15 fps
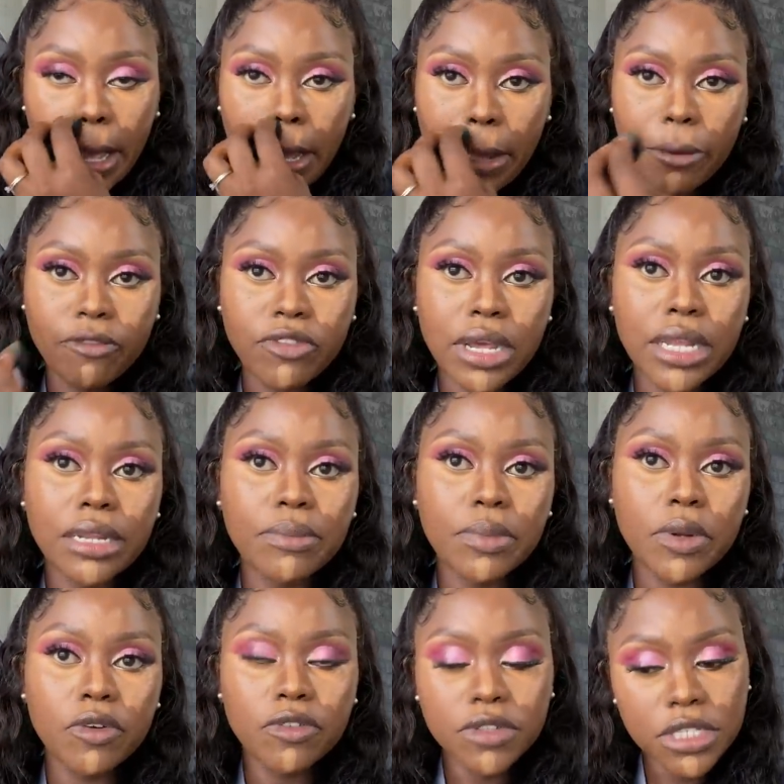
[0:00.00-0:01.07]
I've done a bit
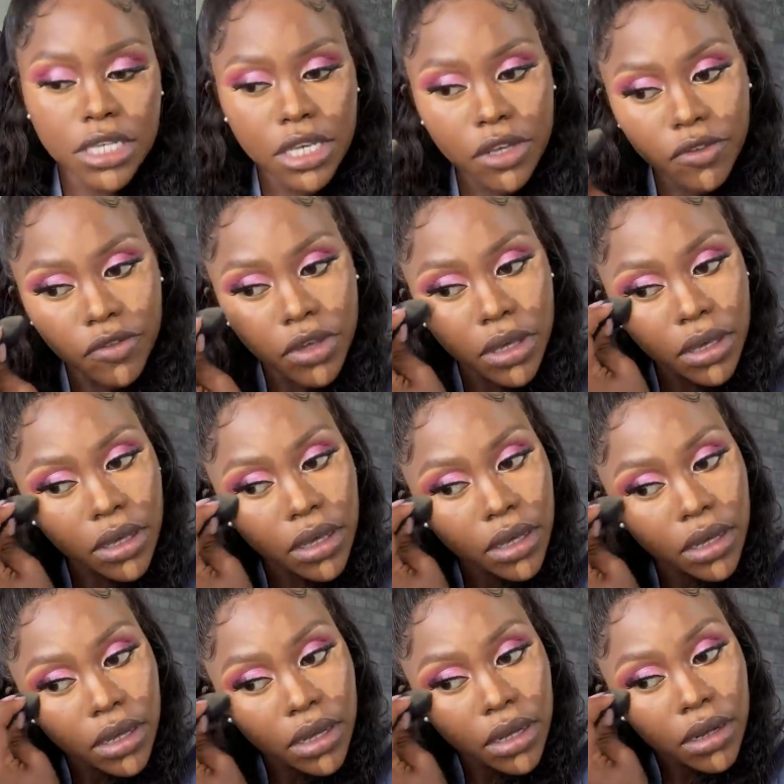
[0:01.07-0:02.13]
of TV.
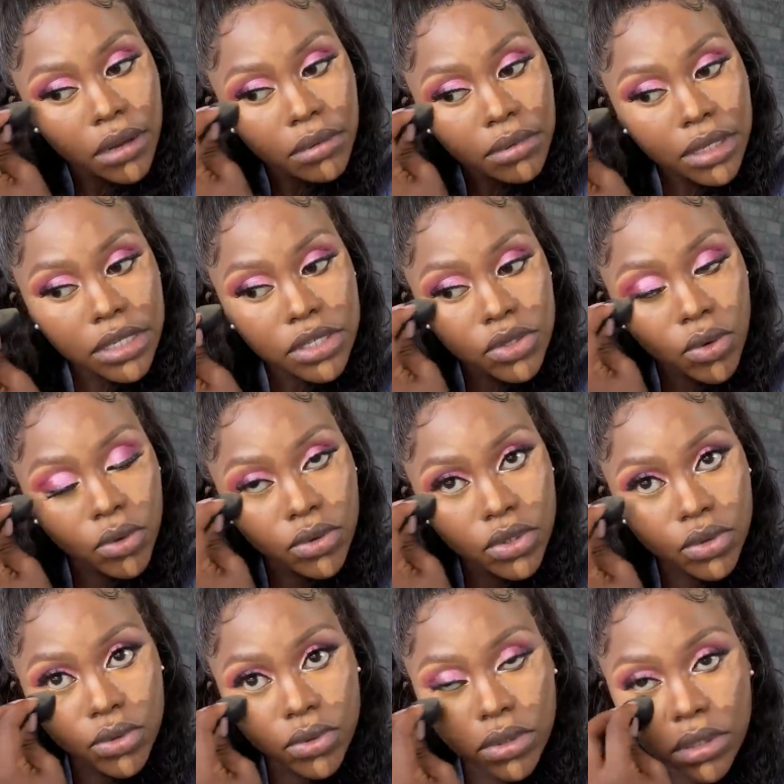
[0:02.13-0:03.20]
Please don't
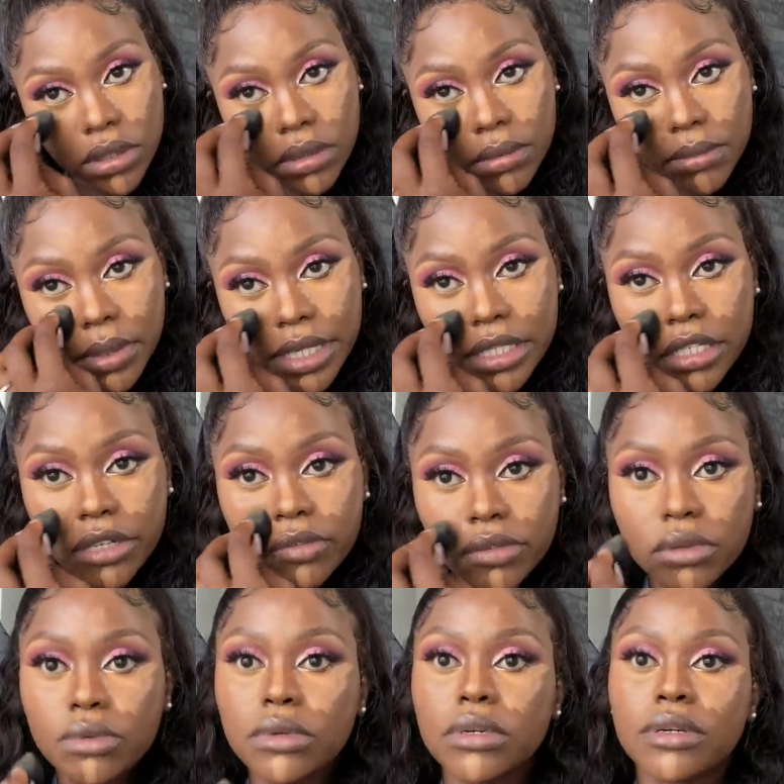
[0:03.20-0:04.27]
Google my
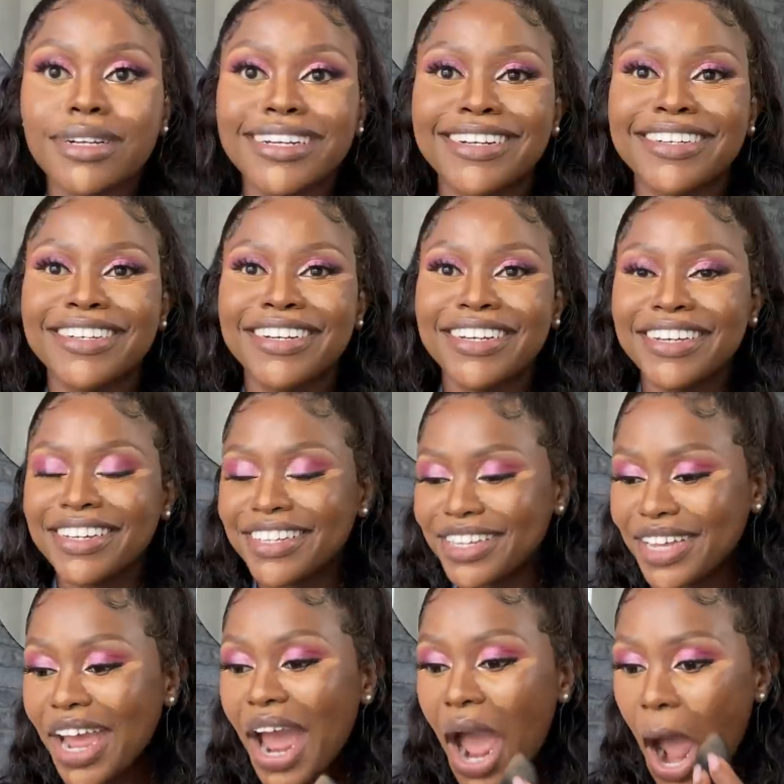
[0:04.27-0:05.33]
TV work.
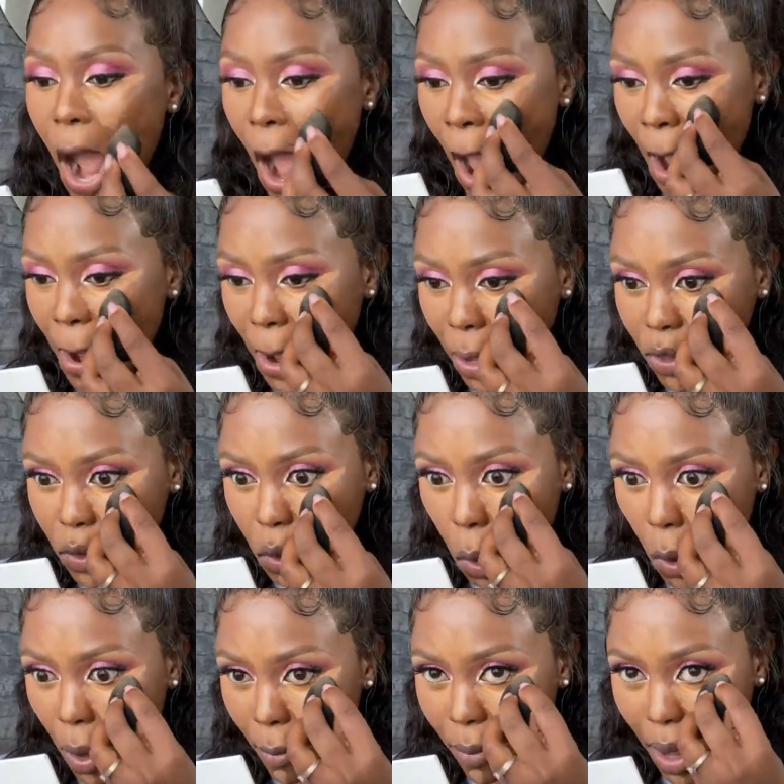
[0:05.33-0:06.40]
I get
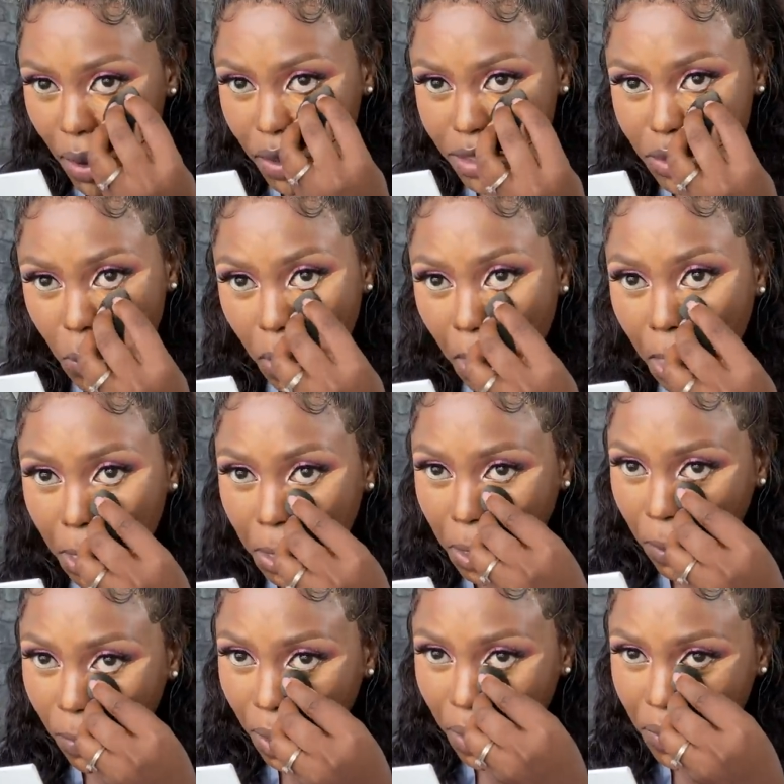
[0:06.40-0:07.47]
so embarrassed when I see
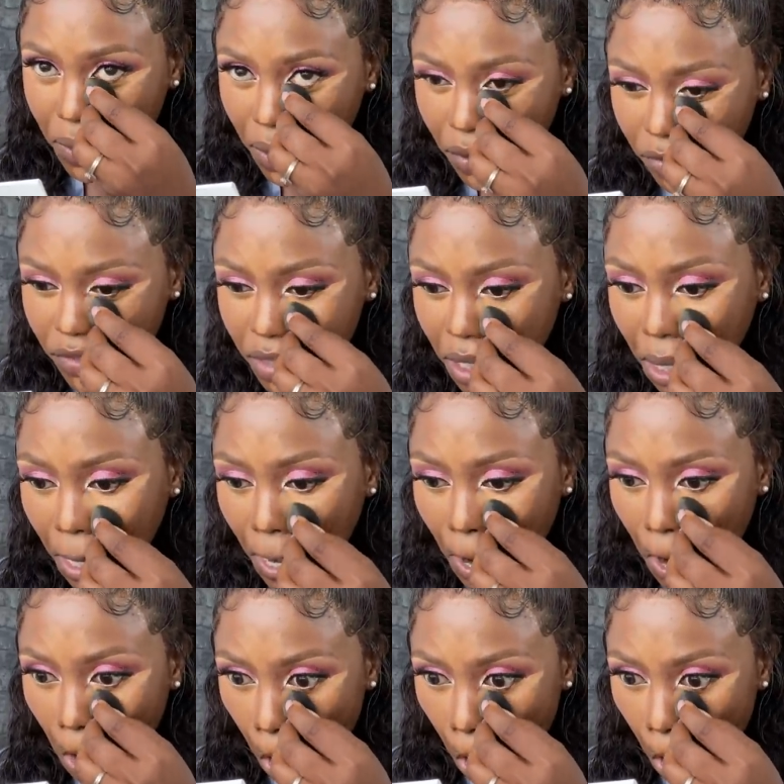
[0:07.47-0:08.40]
myself there.